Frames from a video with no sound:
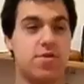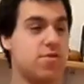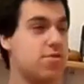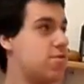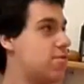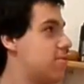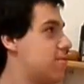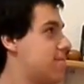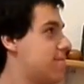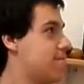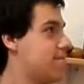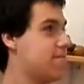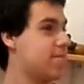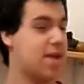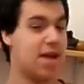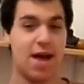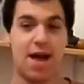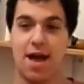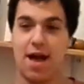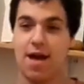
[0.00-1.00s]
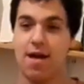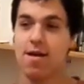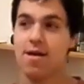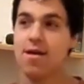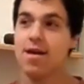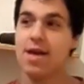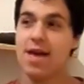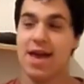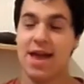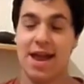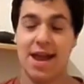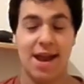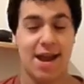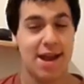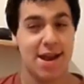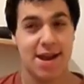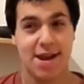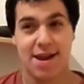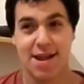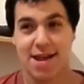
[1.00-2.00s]
home,
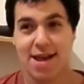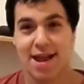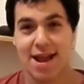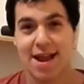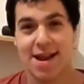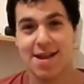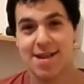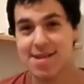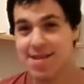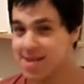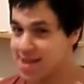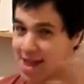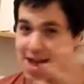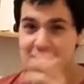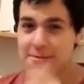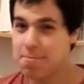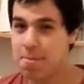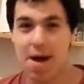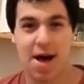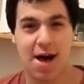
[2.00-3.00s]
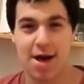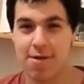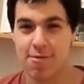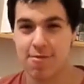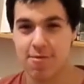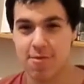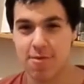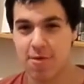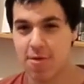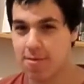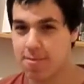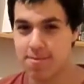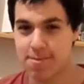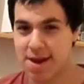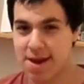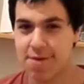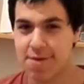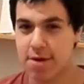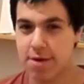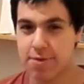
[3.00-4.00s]
and somehow,
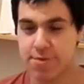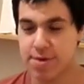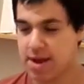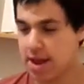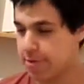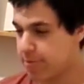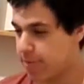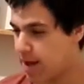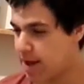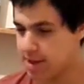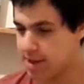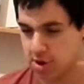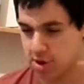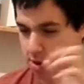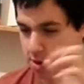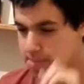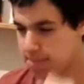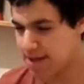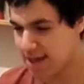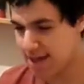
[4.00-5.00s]
meanwhile when I was on my